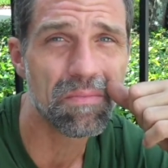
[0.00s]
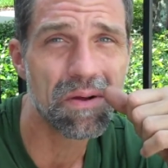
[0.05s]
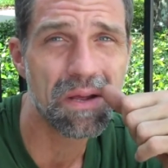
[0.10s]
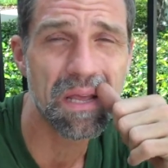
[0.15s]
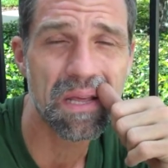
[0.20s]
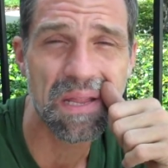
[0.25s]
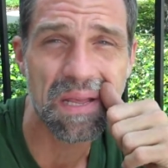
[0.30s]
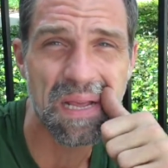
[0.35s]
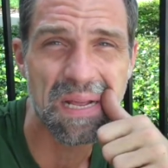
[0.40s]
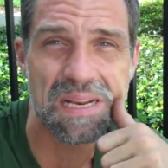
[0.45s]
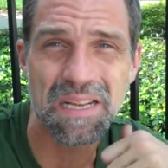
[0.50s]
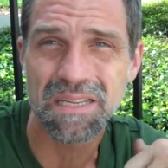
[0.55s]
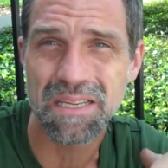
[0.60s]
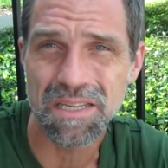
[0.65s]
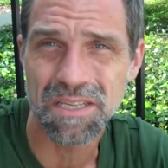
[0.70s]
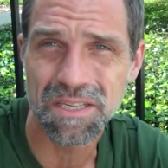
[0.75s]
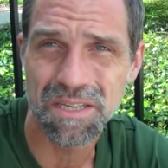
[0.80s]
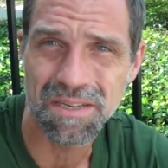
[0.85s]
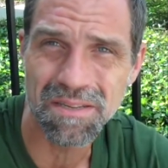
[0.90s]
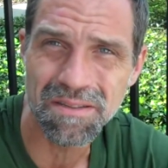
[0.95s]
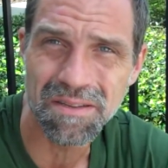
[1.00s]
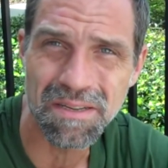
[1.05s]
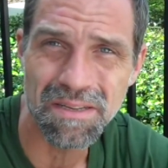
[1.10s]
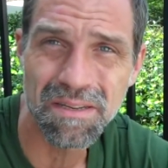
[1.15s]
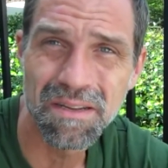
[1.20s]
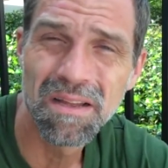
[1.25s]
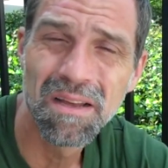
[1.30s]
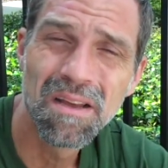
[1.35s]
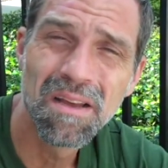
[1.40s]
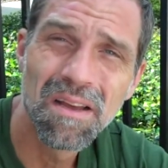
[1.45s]
We're killing innocent children,
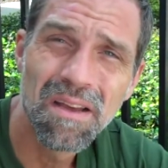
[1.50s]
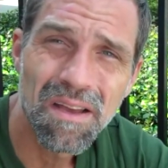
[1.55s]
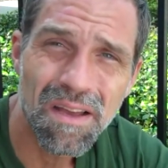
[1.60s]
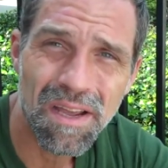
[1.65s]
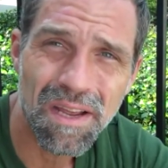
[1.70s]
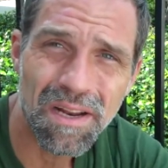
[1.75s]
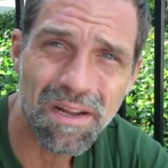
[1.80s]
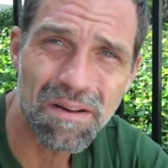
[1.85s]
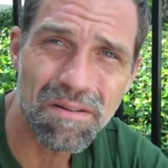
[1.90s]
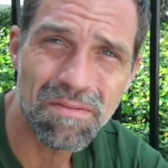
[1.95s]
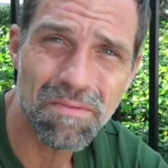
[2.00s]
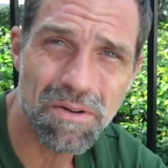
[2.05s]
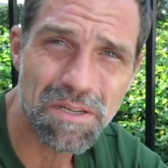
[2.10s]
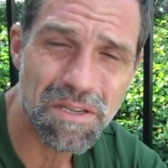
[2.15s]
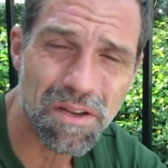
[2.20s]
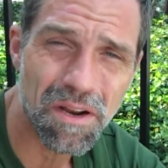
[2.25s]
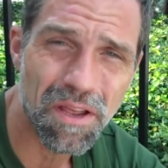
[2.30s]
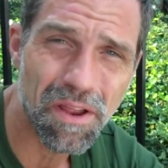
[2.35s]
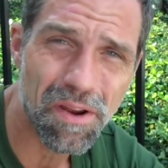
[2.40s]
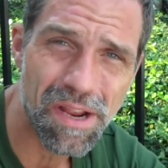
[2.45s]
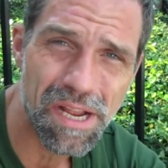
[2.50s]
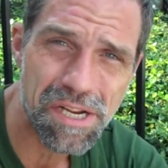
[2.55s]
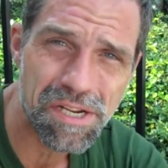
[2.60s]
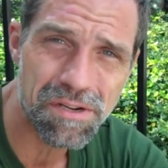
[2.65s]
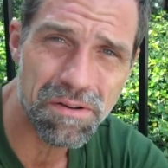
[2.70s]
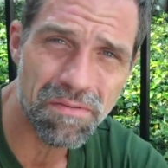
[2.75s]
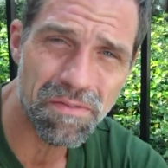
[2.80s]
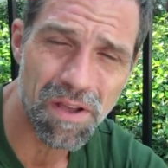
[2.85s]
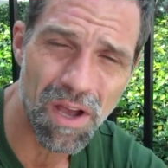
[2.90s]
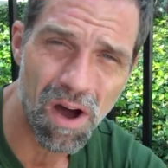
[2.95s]
you know, which are a
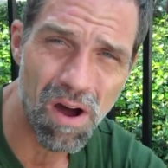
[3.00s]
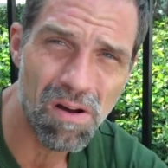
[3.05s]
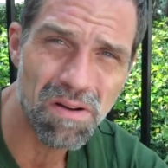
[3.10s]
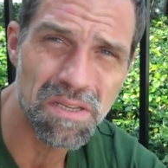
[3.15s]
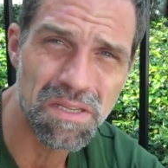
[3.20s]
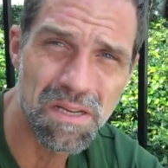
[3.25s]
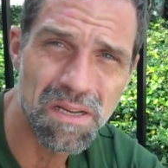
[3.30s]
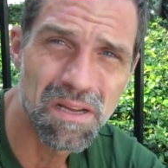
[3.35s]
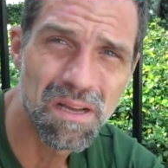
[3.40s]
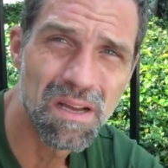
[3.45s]
creation of God.